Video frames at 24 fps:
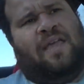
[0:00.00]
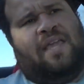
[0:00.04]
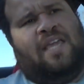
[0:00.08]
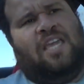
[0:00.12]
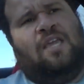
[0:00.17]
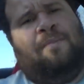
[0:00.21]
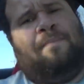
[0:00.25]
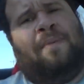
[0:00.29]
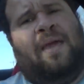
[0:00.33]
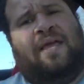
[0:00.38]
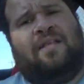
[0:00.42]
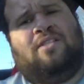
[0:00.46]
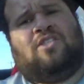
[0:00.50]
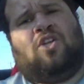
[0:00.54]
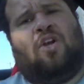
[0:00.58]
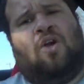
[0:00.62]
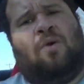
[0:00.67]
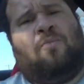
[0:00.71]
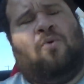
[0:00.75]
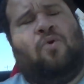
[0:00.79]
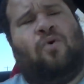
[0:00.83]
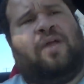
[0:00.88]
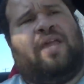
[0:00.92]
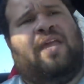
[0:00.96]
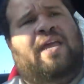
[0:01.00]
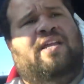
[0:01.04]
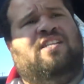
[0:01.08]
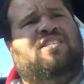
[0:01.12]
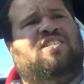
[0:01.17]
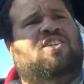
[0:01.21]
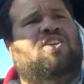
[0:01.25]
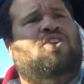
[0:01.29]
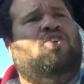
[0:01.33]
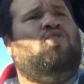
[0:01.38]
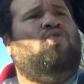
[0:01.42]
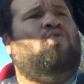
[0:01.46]
eBay turbo kit
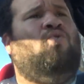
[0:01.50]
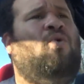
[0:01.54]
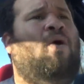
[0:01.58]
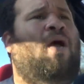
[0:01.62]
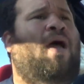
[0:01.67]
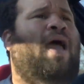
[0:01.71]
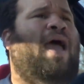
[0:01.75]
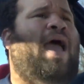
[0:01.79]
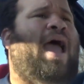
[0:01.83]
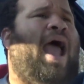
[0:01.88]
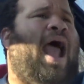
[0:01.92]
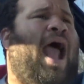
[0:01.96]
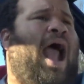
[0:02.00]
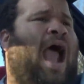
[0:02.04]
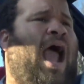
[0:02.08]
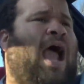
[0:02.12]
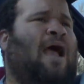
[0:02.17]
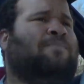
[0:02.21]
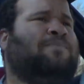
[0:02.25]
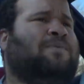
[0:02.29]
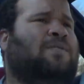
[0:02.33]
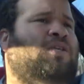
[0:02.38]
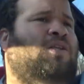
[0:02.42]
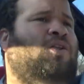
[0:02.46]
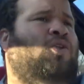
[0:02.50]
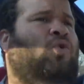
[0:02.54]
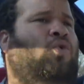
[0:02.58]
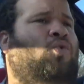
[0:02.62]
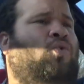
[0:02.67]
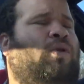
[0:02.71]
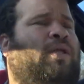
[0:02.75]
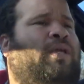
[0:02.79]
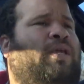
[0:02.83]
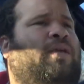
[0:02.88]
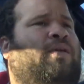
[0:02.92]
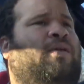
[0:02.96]
to you?
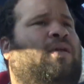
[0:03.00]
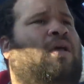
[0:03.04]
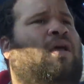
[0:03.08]
Absolutely.